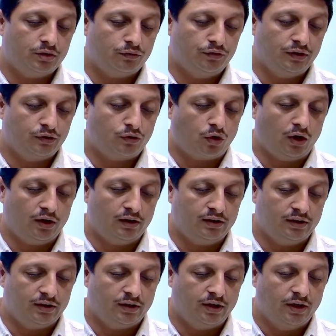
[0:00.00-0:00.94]
We called
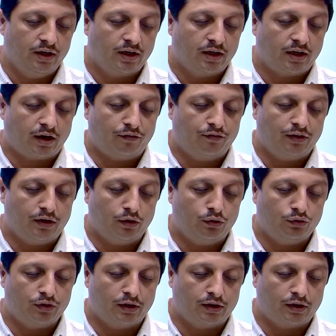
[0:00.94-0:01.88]
here graphical
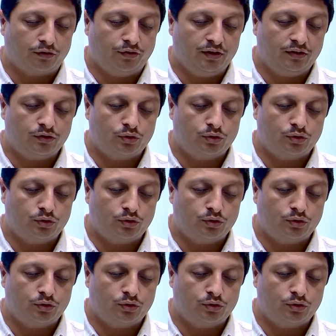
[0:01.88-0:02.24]
user interface.